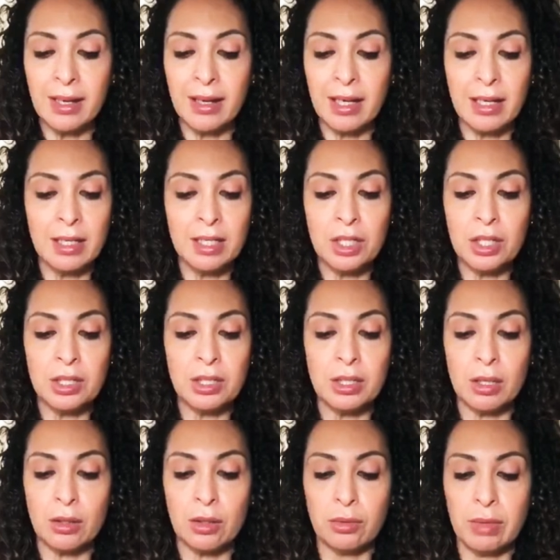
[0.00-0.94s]
It's
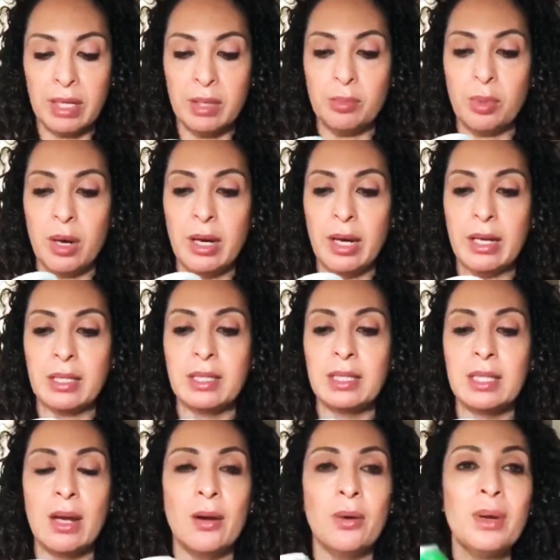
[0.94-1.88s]
just a great product.
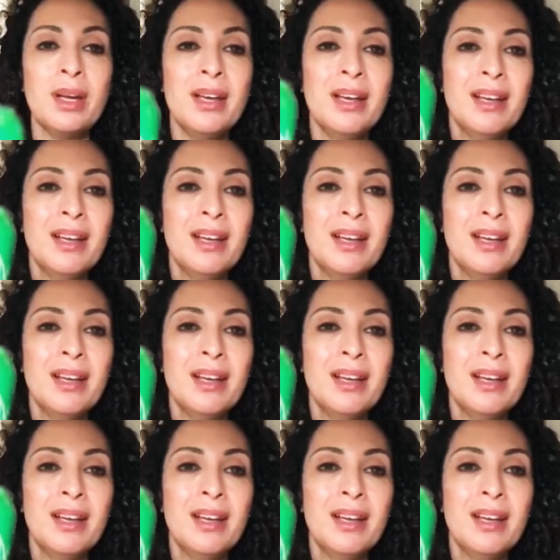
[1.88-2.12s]
So